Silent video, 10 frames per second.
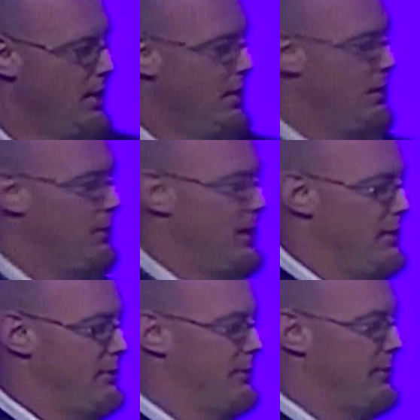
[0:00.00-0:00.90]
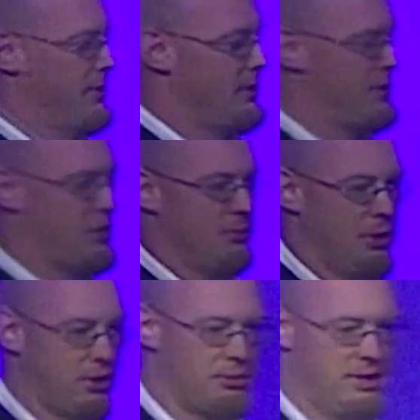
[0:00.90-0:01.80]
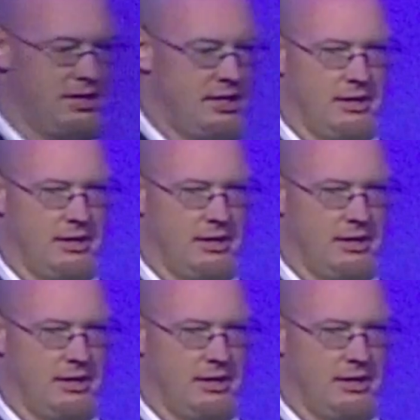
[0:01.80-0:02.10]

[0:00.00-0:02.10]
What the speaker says: We have the Turmeric 3D